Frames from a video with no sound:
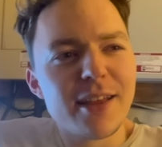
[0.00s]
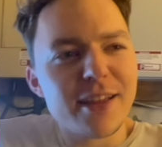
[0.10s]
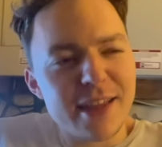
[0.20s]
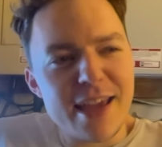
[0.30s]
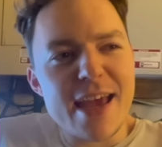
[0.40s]

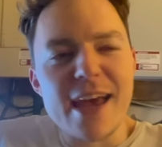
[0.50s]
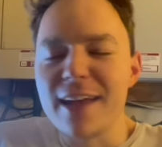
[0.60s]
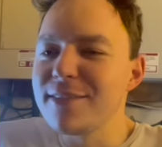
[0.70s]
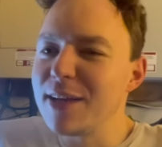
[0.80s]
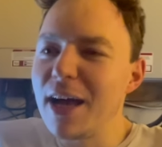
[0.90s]
yeah,
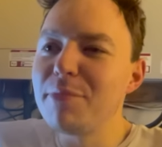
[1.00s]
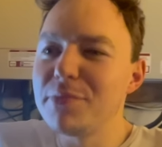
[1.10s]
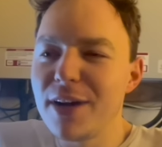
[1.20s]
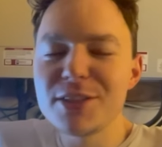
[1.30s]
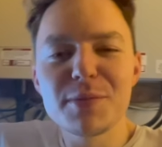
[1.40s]

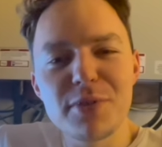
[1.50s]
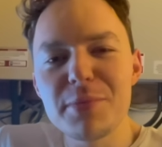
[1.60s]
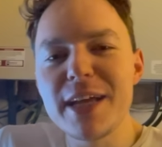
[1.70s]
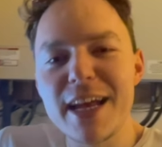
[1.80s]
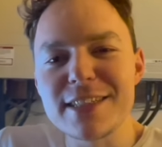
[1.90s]
I should
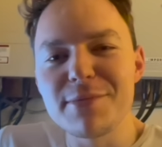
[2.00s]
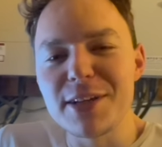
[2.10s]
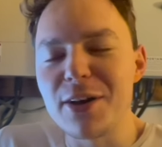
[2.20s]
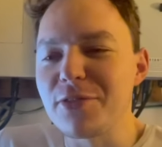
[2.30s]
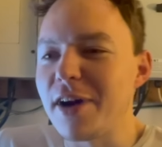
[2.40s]
probably get something
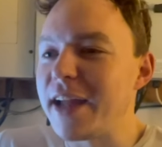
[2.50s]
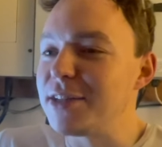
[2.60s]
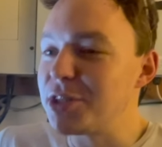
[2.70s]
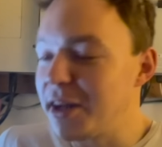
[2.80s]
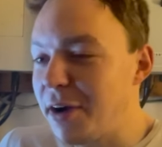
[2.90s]
long
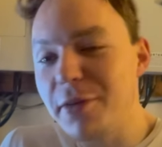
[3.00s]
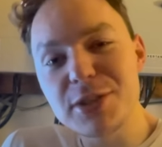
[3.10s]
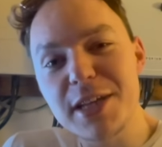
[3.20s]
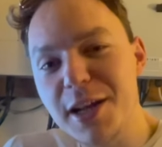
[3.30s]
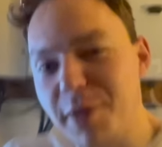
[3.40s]
range. And I was
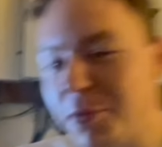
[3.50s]
thinking about